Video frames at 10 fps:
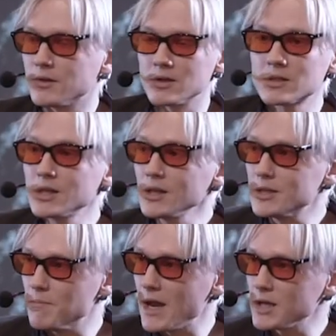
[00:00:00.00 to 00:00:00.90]
They're still in
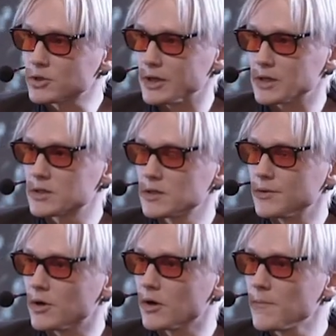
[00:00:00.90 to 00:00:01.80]
the matrix,
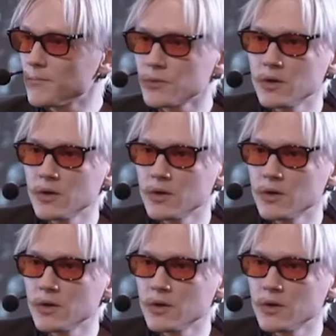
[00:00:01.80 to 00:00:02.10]
you know.